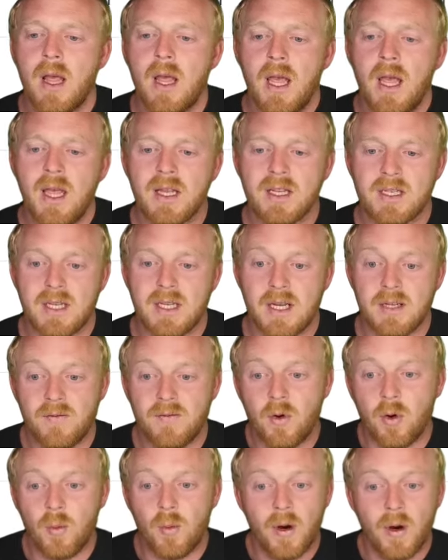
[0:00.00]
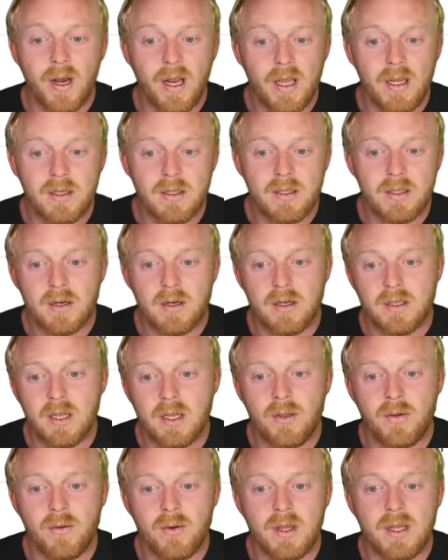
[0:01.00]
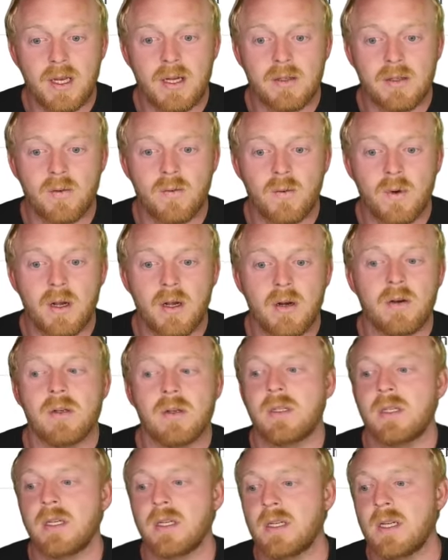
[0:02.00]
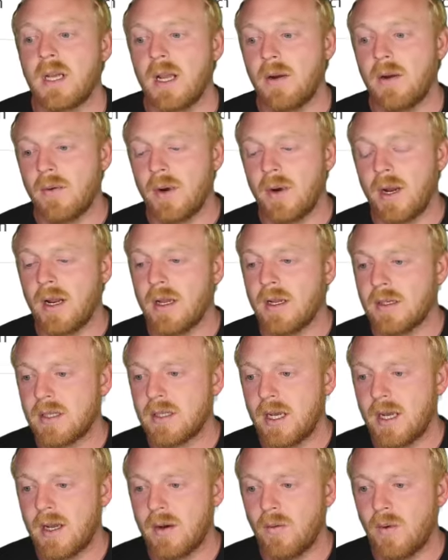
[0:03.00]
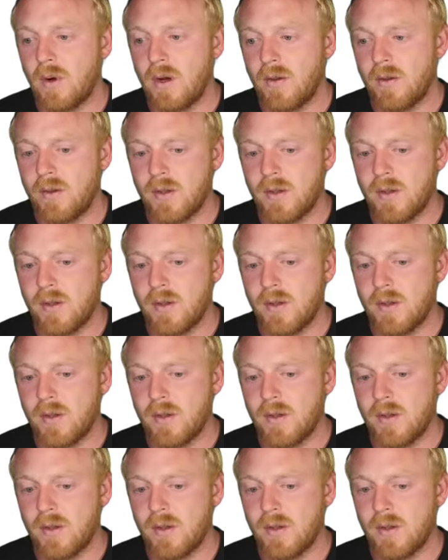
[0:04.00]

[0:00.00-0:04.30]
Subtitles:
This has 4.8 stars at 3,168 ratings, and while the